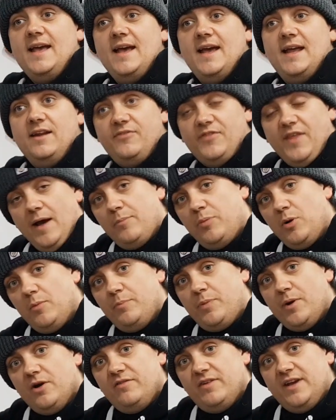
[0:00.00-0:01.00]
And if that
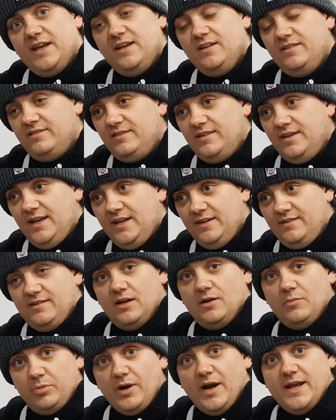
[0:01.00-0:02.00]
pump overheats, it's
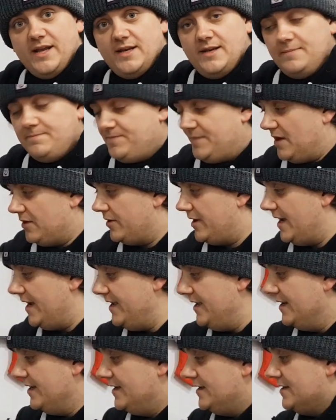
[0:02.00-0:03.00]
going to break,
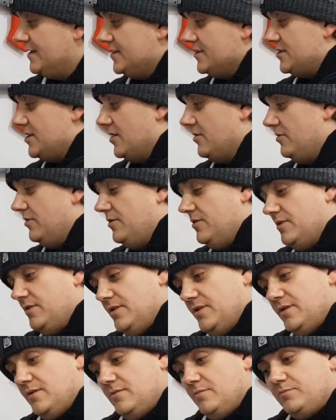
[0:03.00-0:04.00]
okay? So
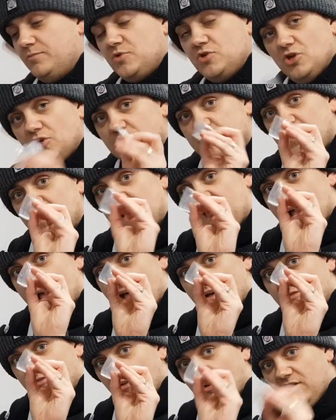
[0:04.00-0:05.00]
just be
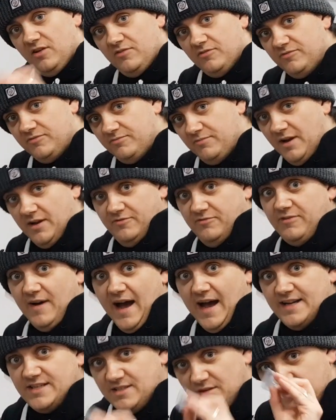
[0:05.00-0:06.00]
careful
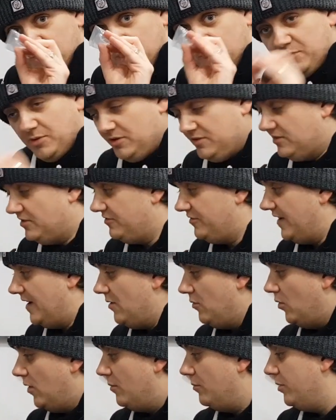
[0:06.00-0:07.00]
advising people to
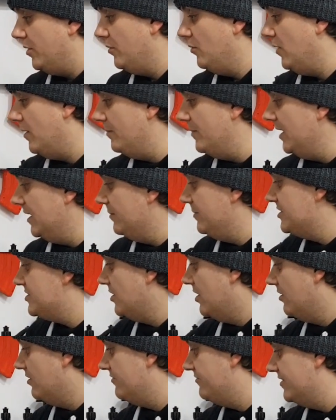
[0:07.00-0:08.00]
fit
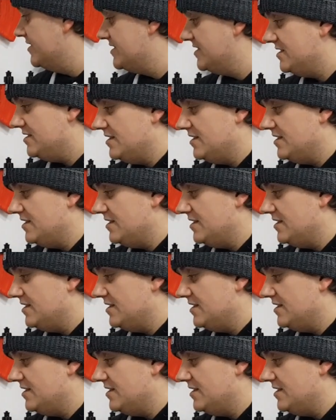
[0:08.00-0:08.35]
1.1mm orifice.